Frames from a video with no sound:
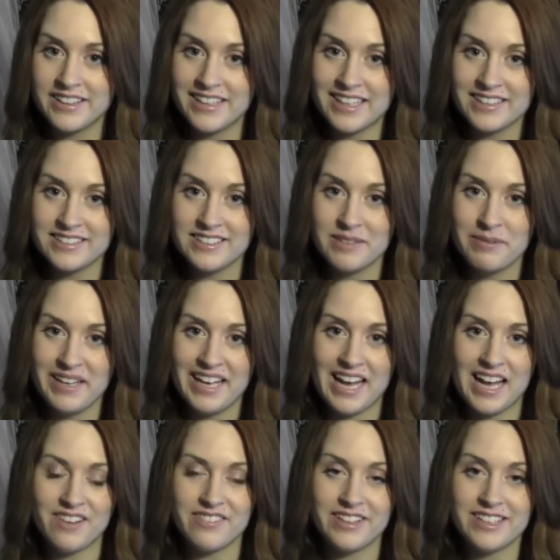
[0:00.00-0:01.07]
The next name I
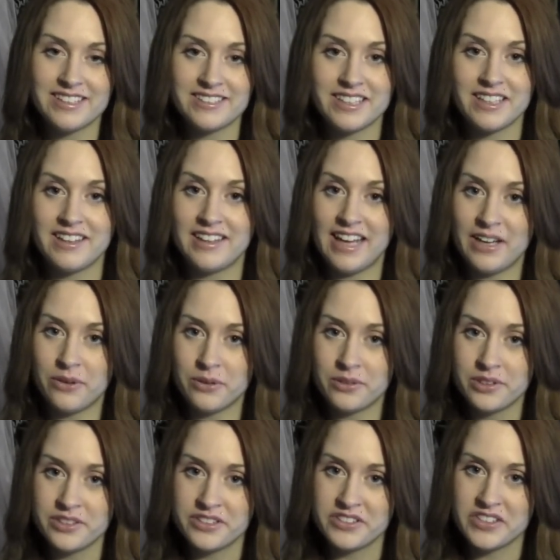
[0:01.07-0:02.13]
have is
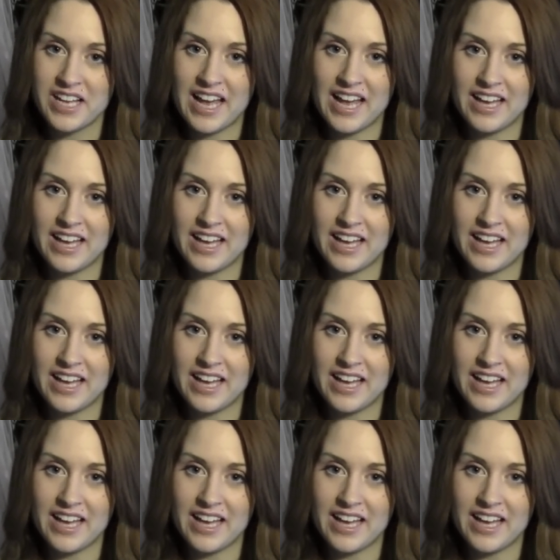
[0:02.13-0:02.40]
Legos